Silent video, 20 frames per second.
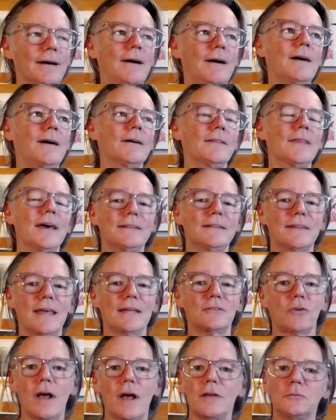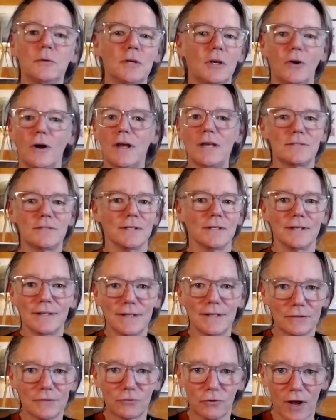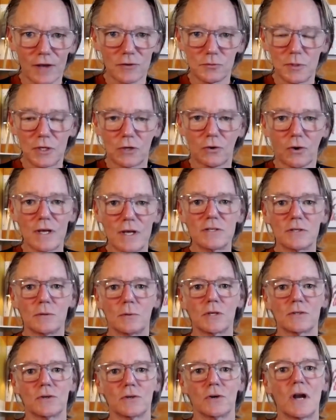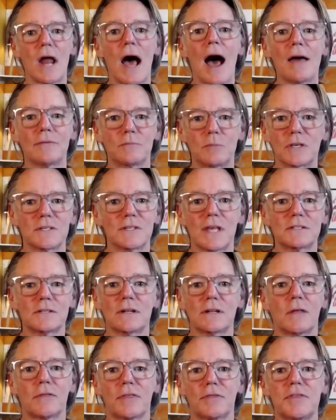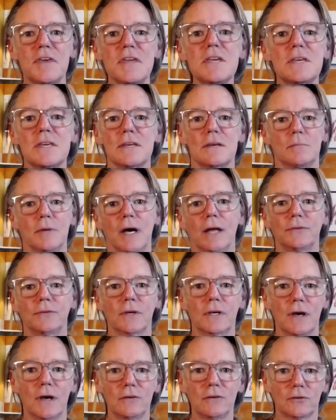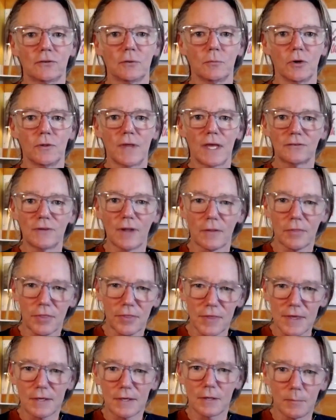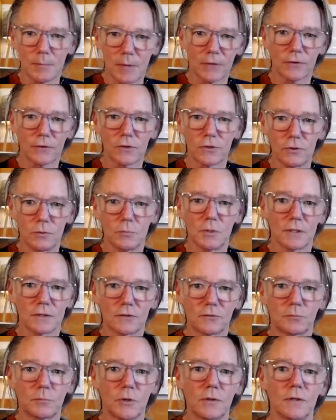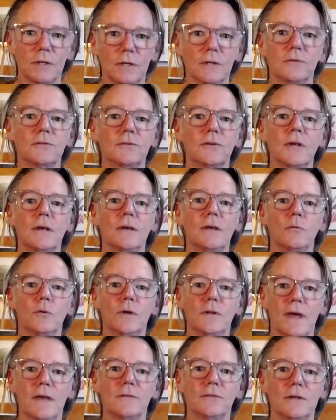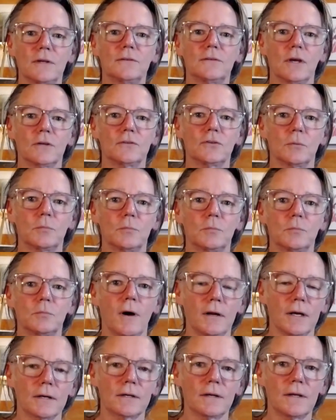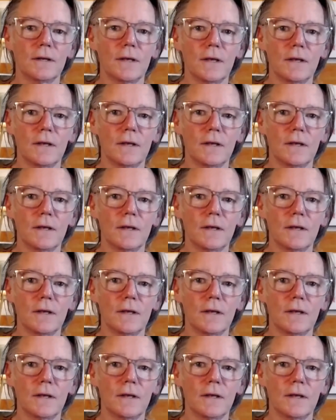Oh, that drives me crazy. It drives me crazy because that's not thinking about the customer. That's not thinking about the human experience as they touch your product.